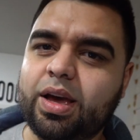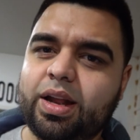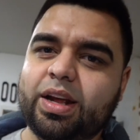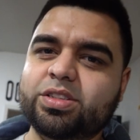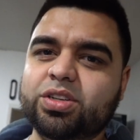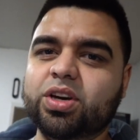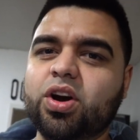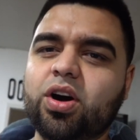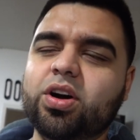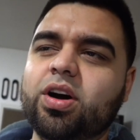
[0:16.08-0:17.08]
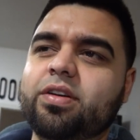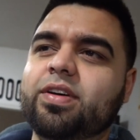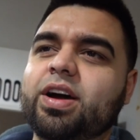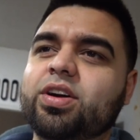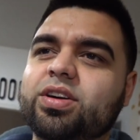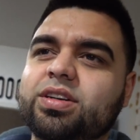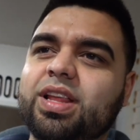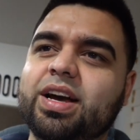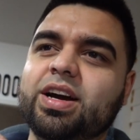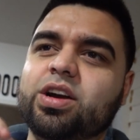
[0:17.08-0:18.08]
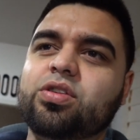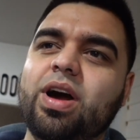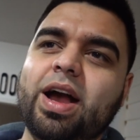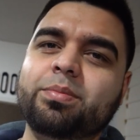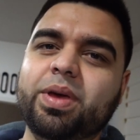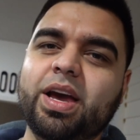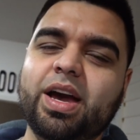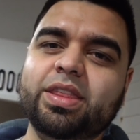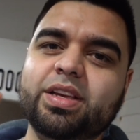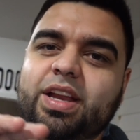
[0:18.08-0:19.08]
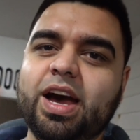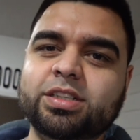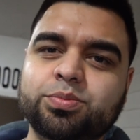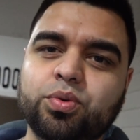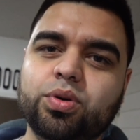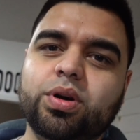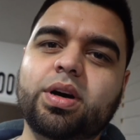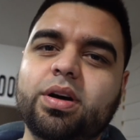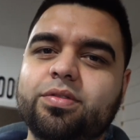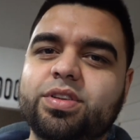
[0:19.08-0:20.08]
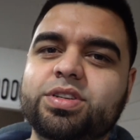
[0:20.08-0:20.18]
and I turned the car off, I heard like a crack behind the dashboard of the